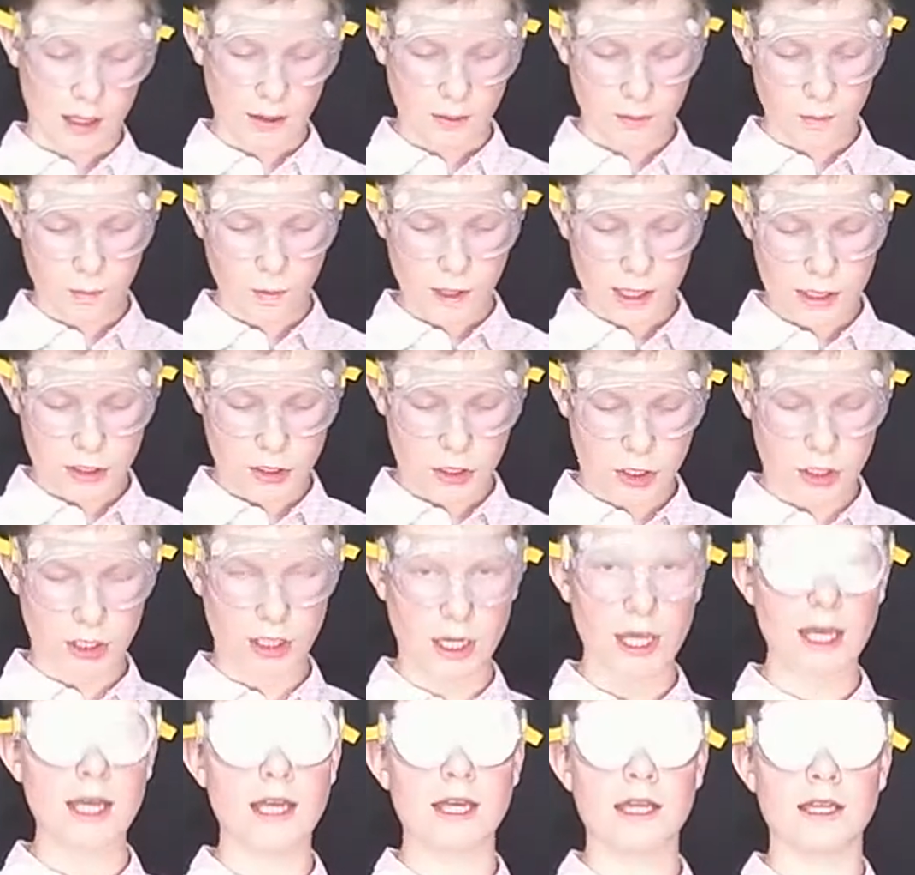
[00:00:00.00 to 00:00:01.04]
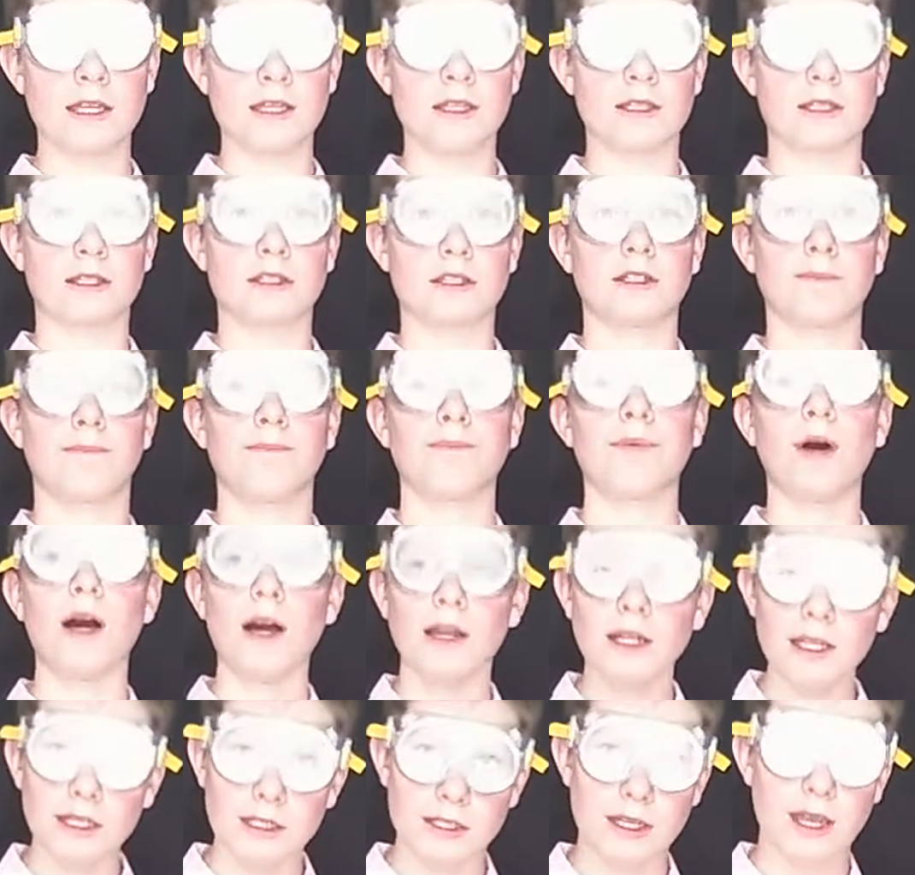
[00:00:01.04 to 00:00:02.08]
which is the
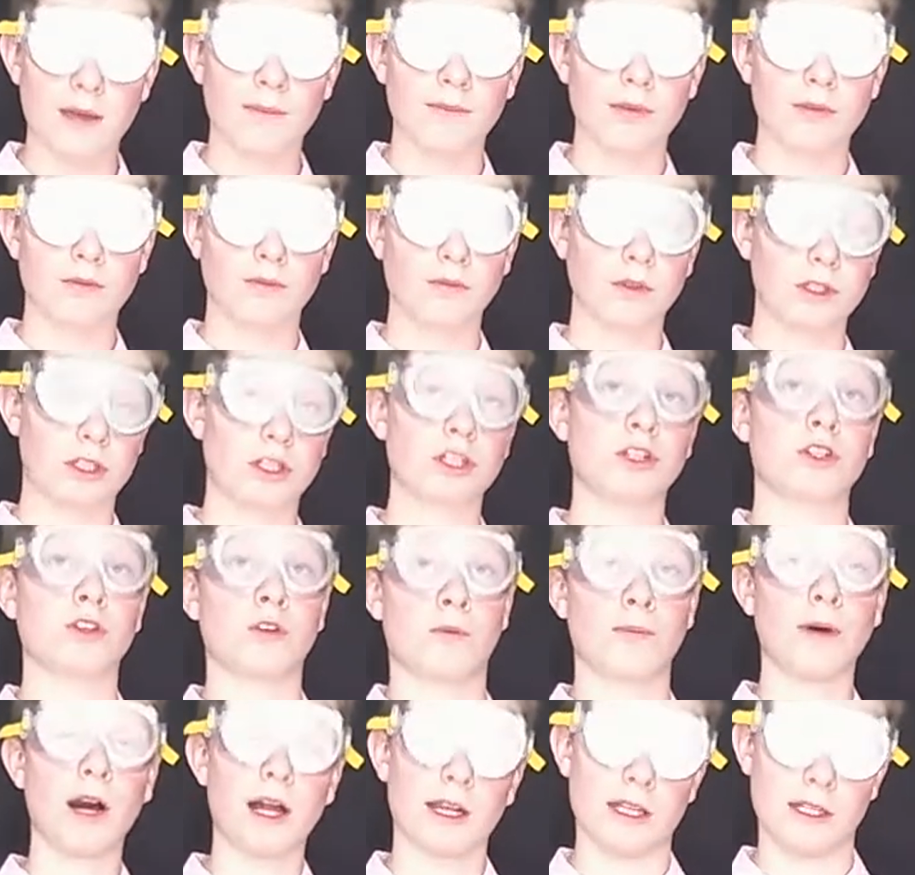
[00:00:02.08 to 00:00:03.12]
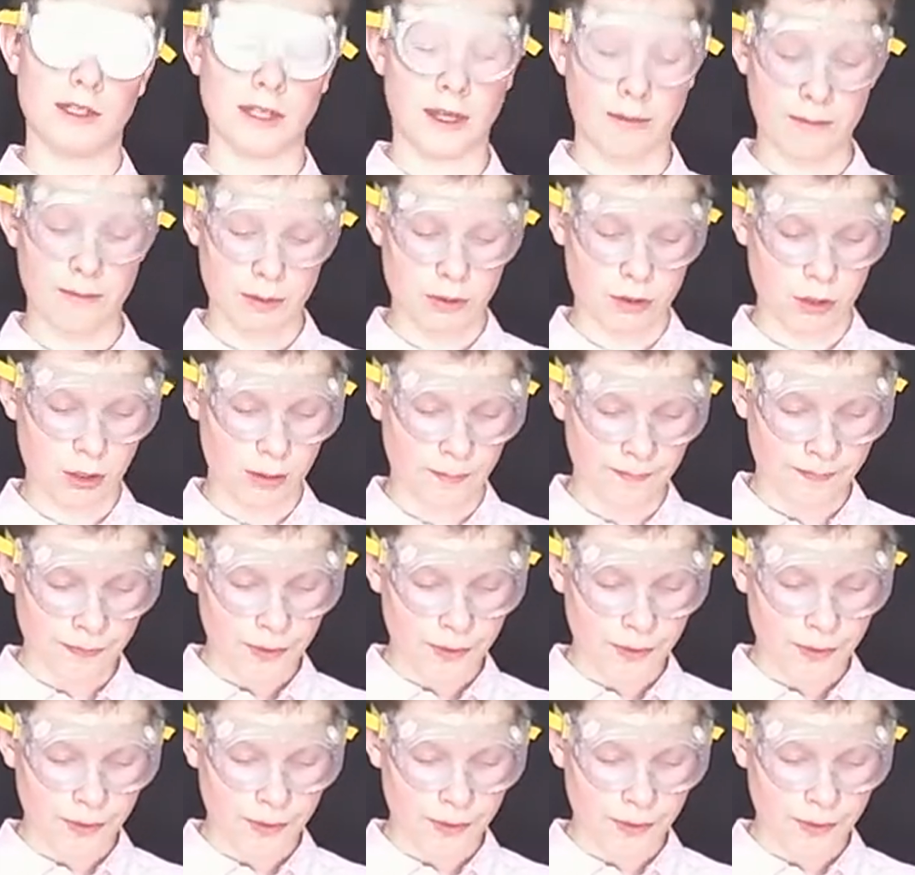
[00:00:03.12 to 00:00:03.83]
which is your body temperature.